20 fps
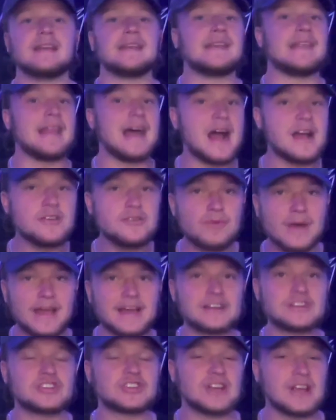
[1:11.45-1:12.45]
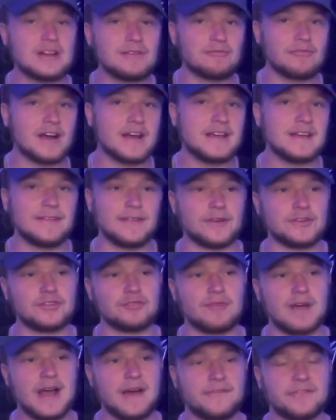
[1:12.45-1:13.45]
Now you add Shane Wright in the
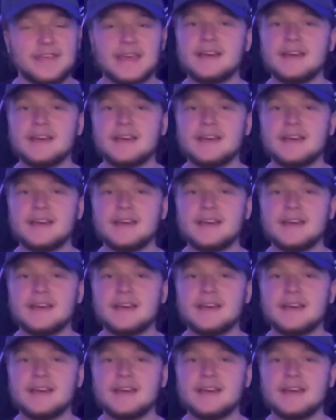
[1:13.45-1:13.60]
draft.